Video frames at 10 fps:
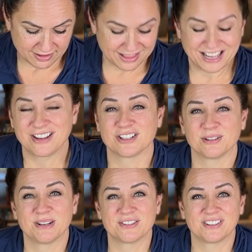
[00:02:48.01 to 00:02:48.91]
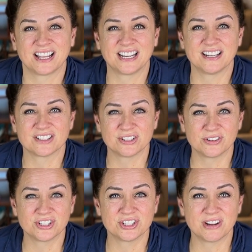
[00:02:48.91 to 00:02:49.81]
Thank you so much for letting us
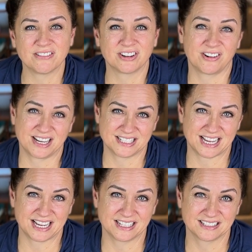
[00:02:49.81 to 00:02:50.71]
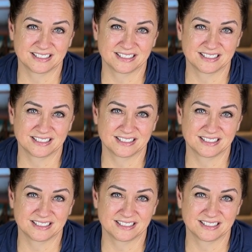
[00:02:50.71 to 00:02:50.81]
nourish you. Have a great day.